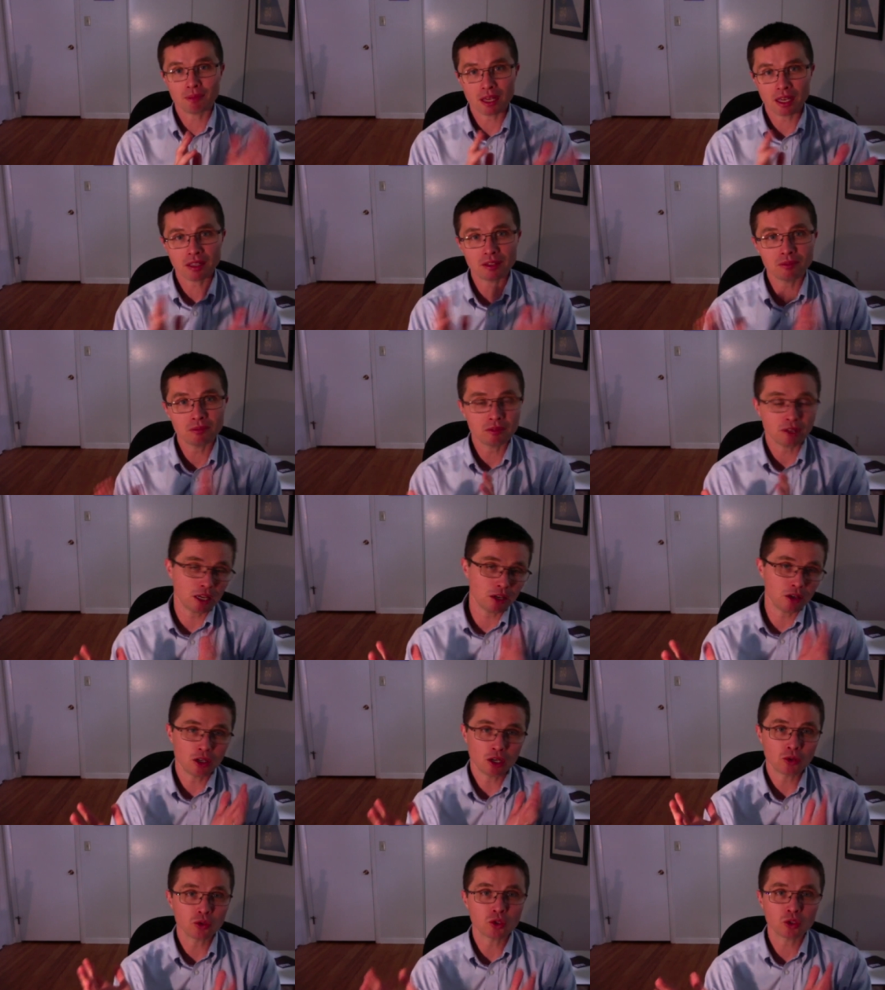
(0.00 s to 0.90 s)
in
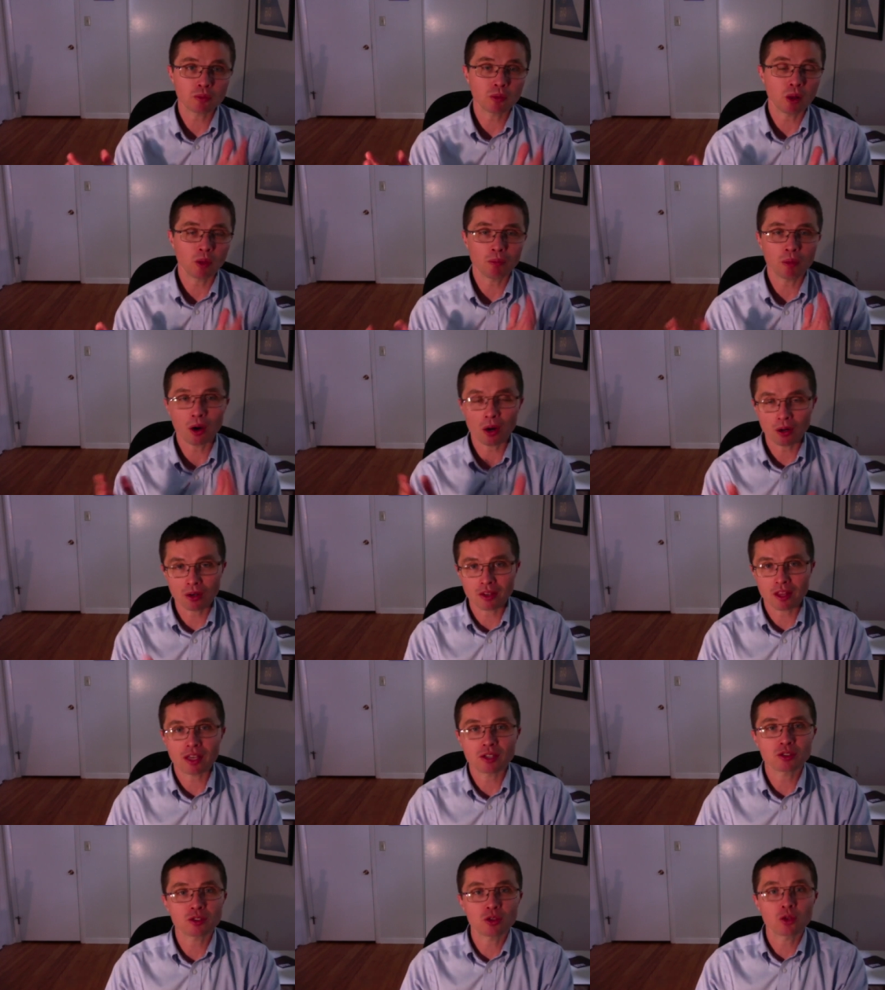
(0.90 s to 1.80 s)
no small part
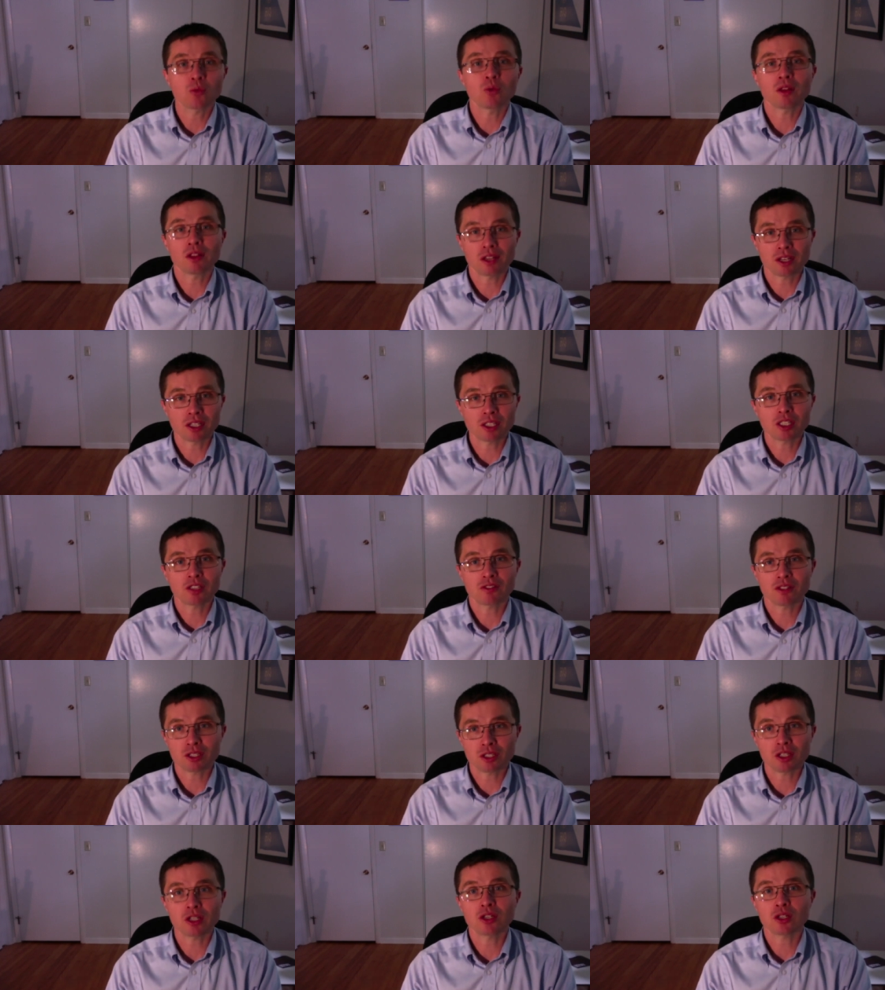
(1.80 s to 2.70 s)
thanks to the willingness of
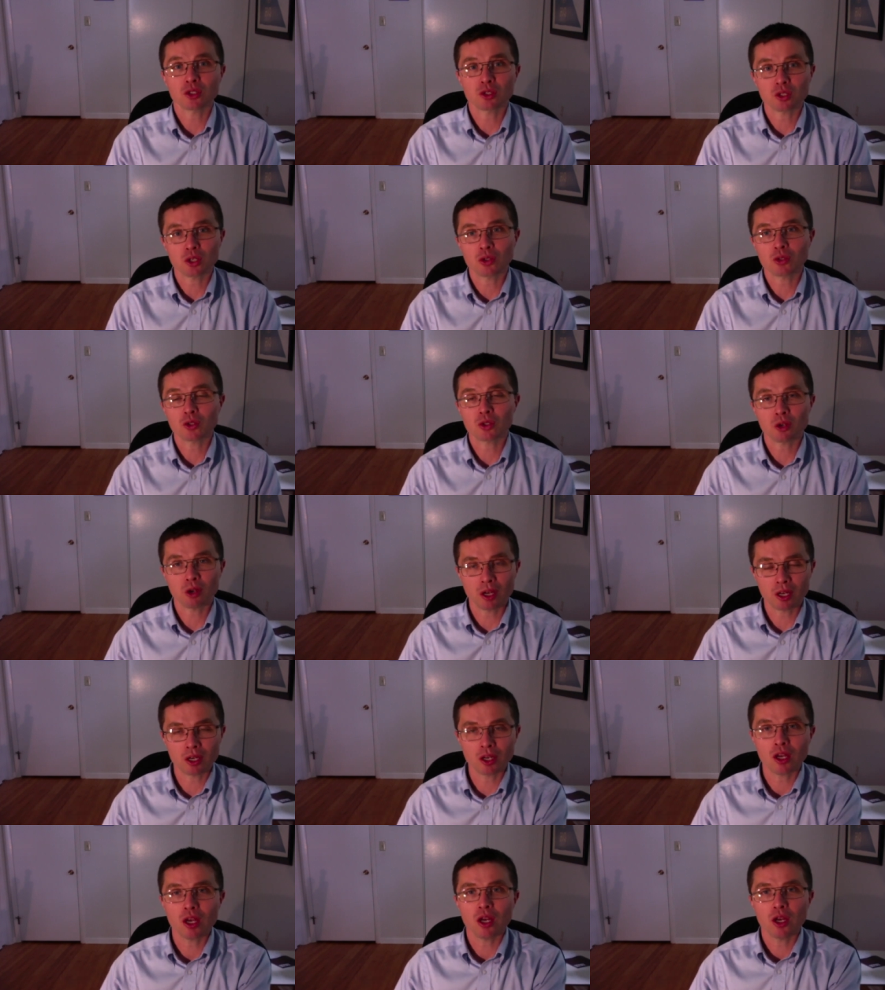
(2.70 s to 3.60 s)
Antigonus
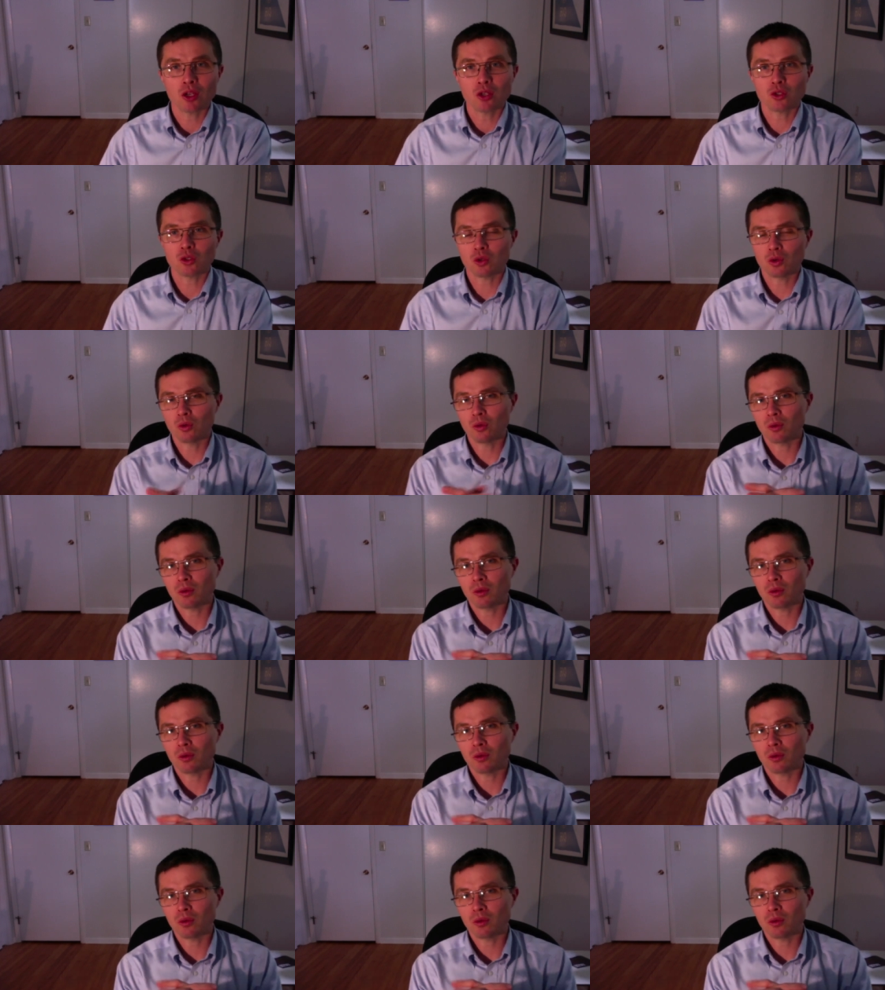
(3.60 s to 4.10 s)
Doson to